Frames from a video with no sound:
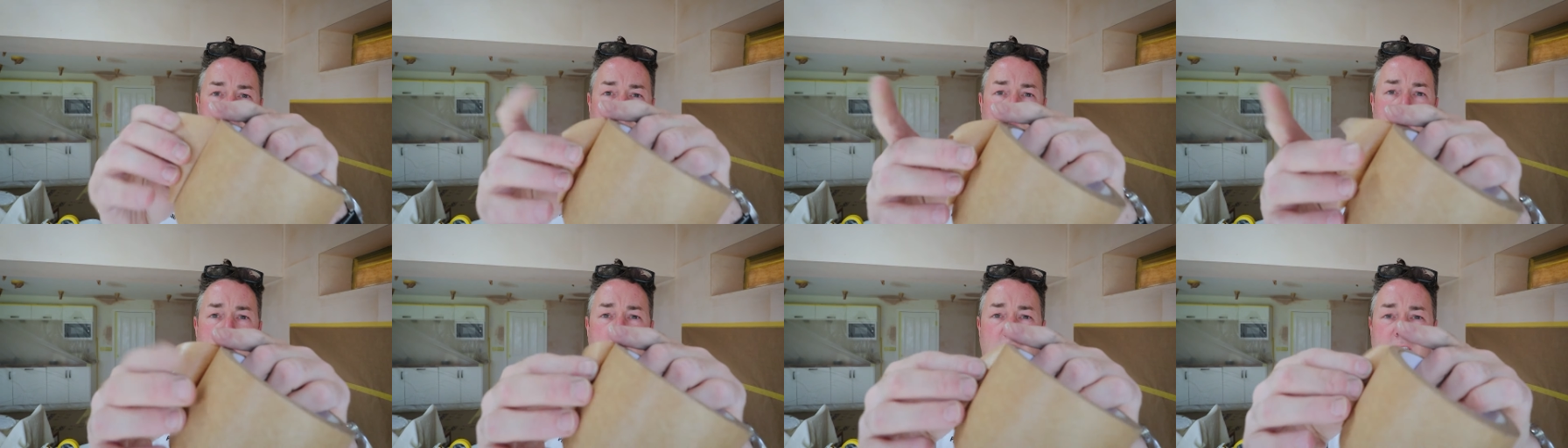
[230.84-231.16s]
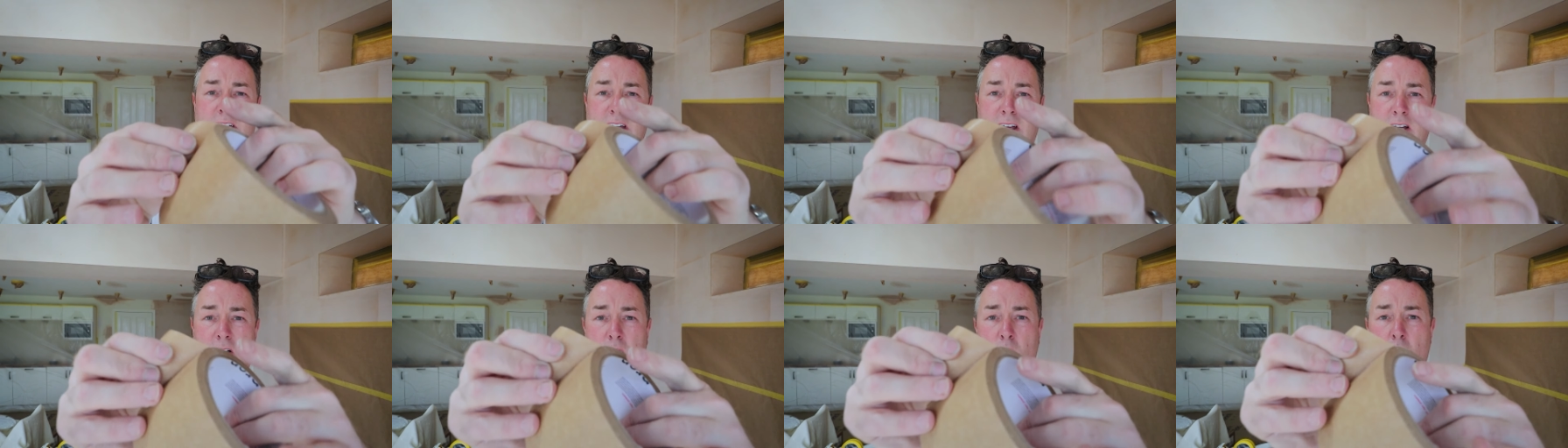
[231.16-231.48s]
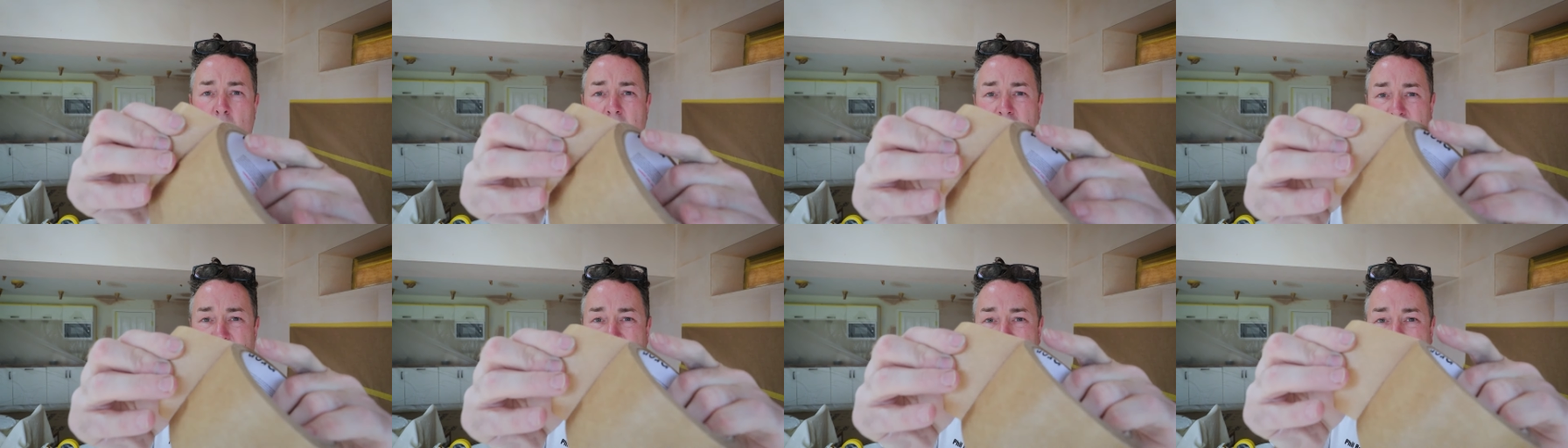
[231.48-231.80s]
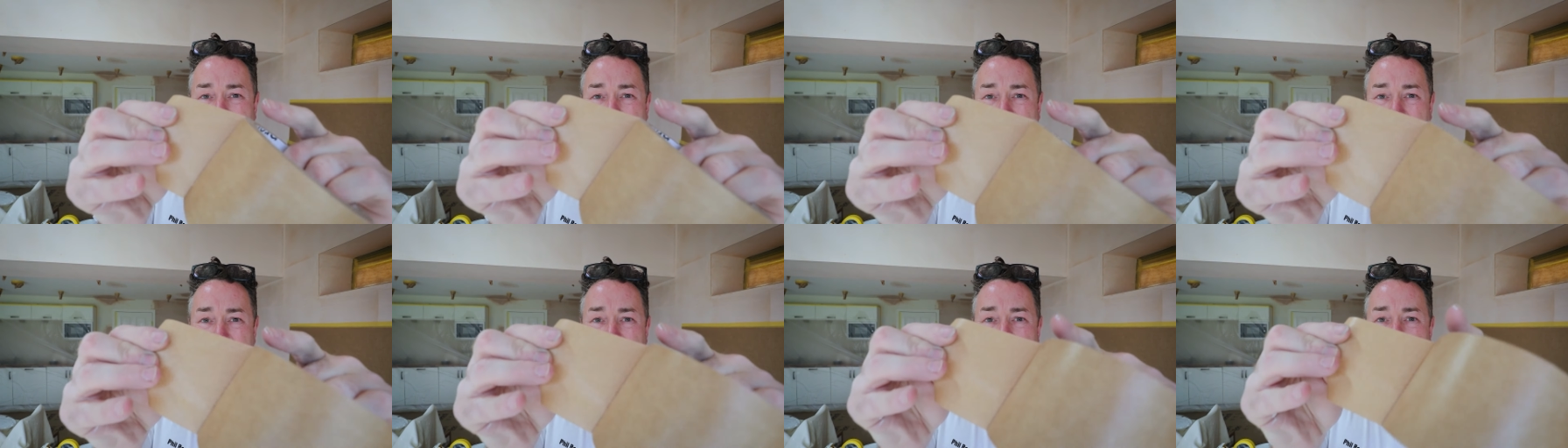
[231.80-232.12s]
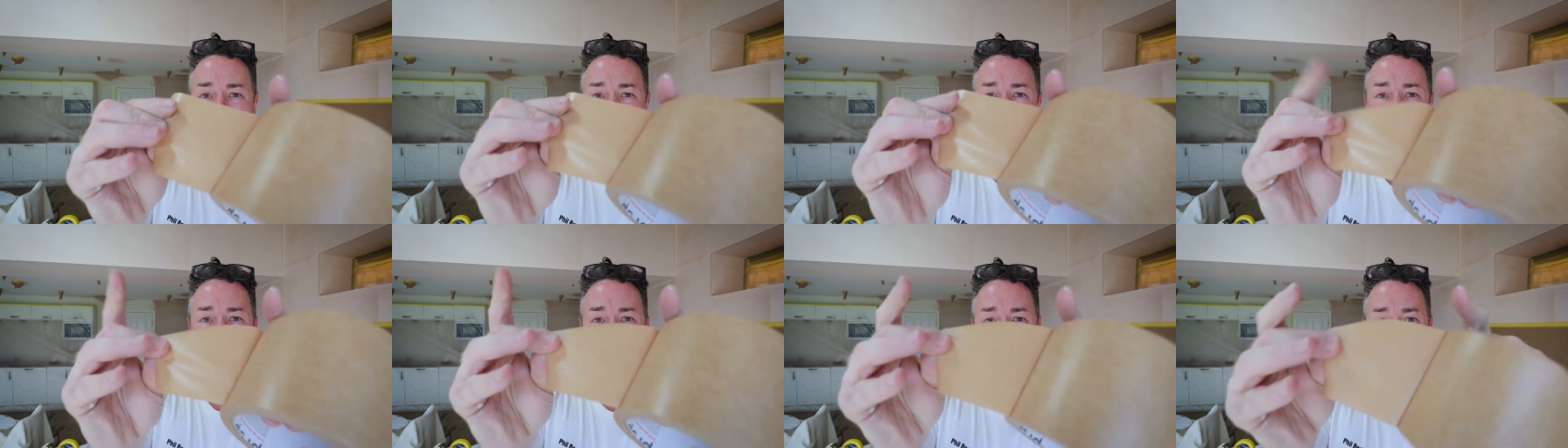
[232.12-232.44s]
Quite, quite
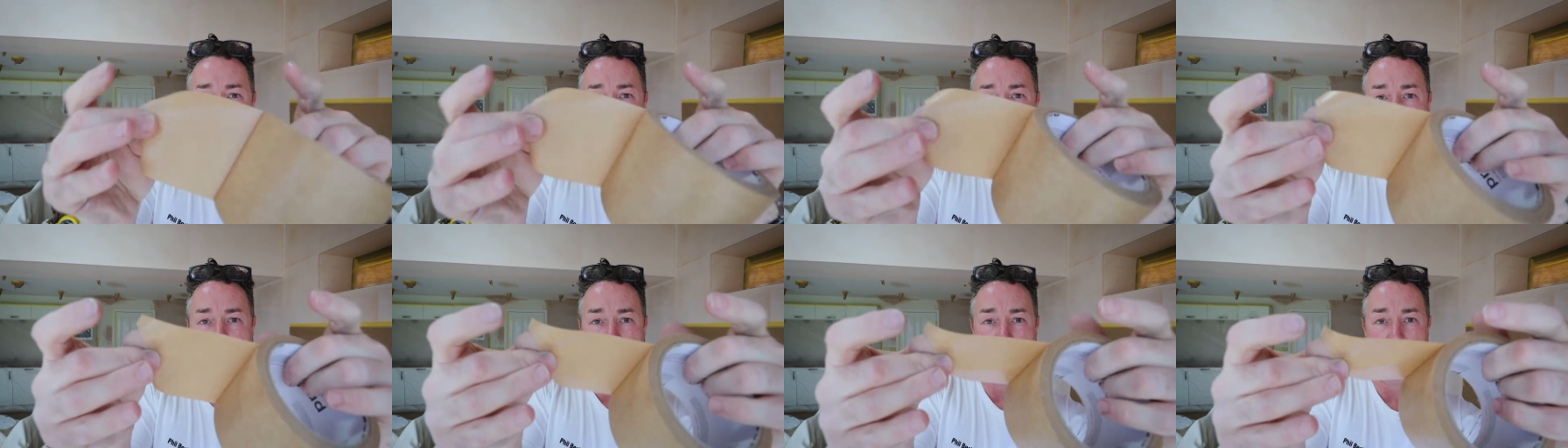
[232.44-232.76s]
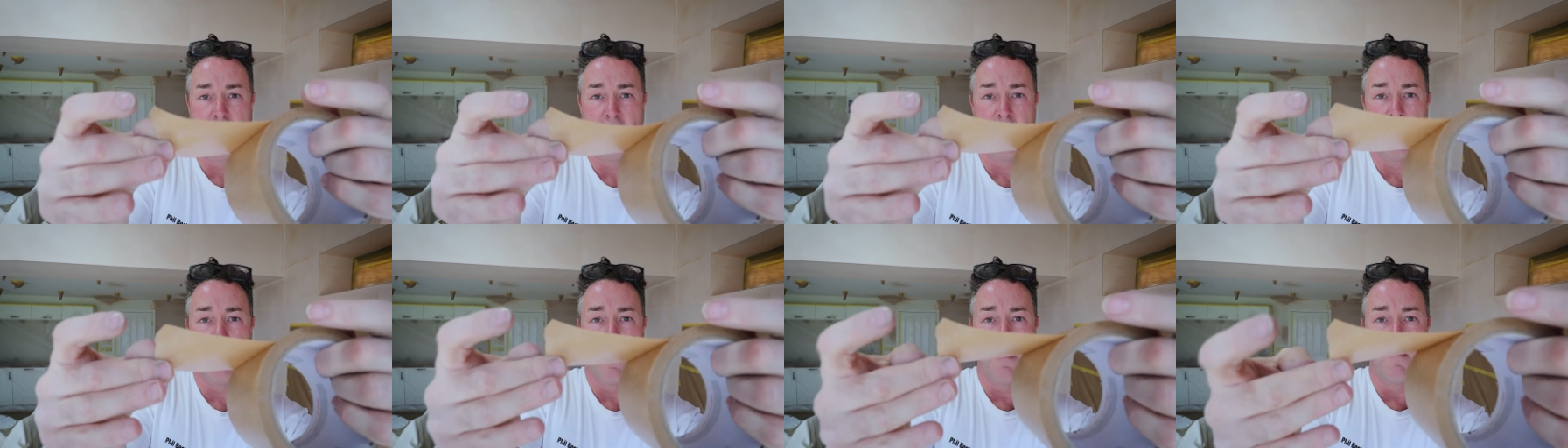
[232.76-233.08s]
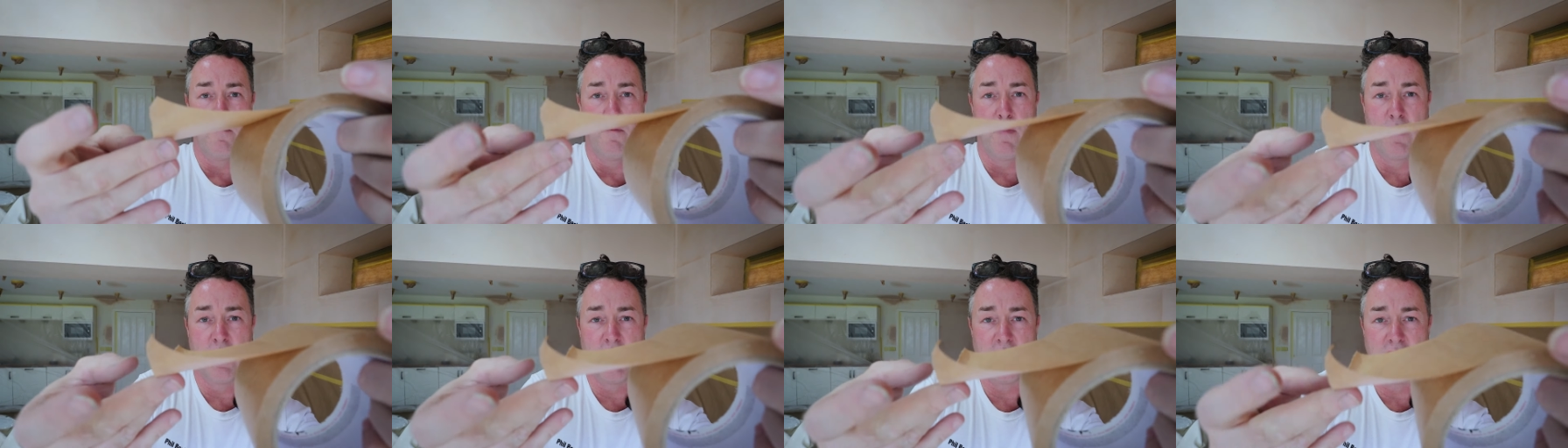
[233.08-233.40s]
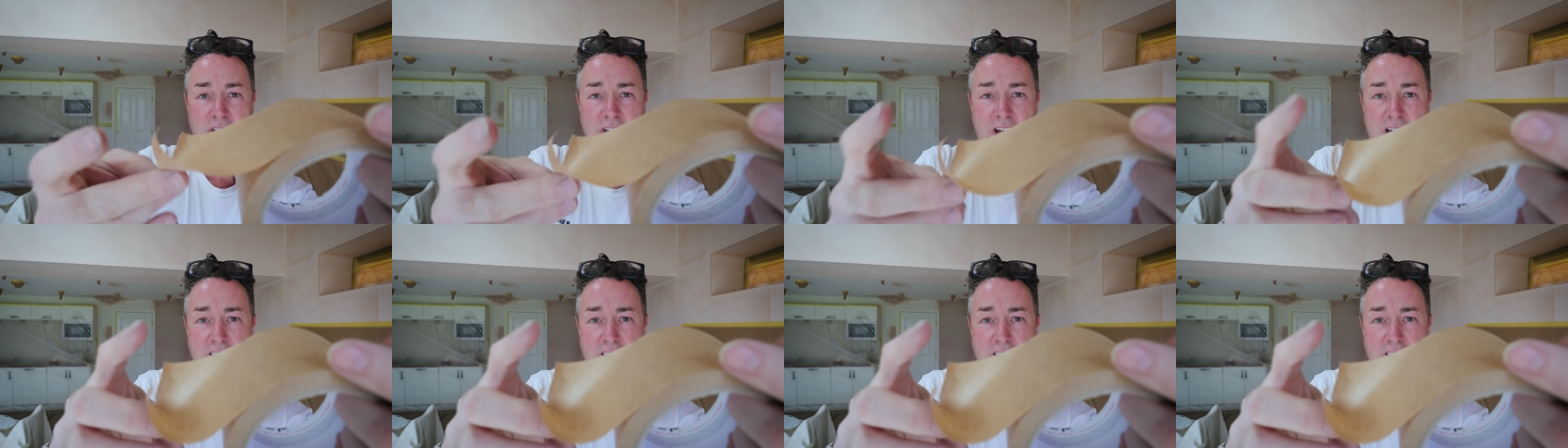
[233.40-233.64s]
sticky, but it's